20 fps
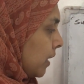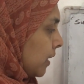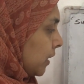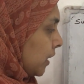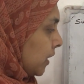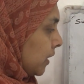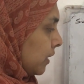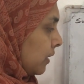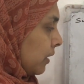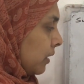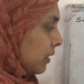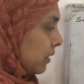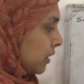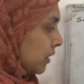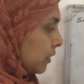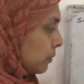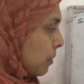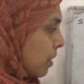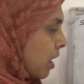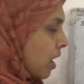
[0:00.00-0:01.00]
is
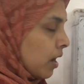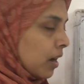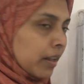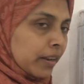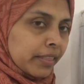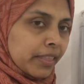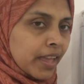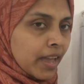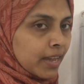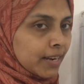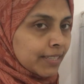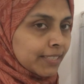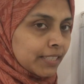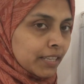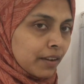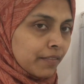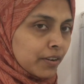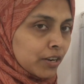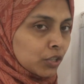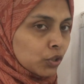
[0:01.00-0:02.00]
smaller than 7.